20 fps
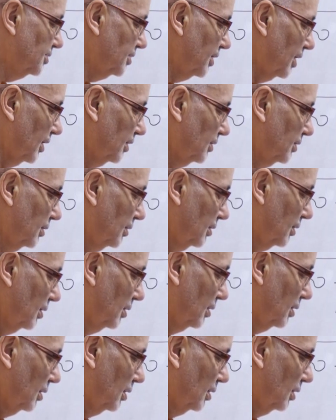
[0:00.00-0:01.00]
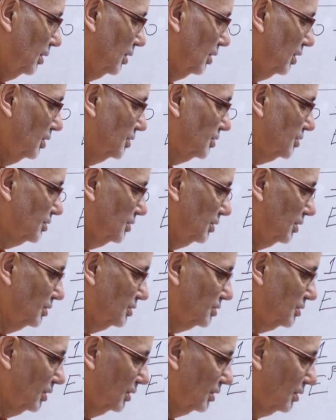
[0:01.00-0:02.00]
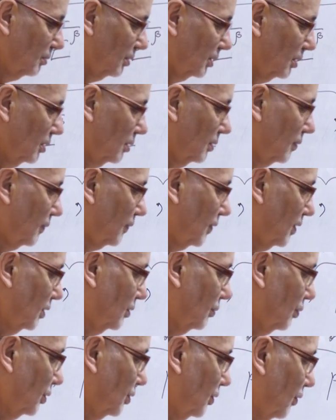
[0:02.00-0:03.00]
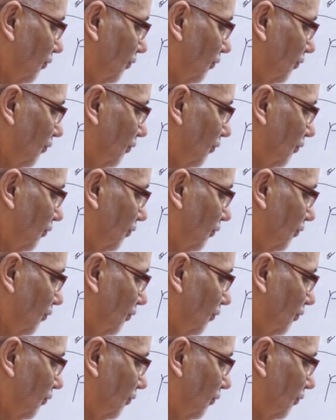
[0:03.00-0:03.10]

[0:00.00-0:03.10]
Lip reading: side is equal in order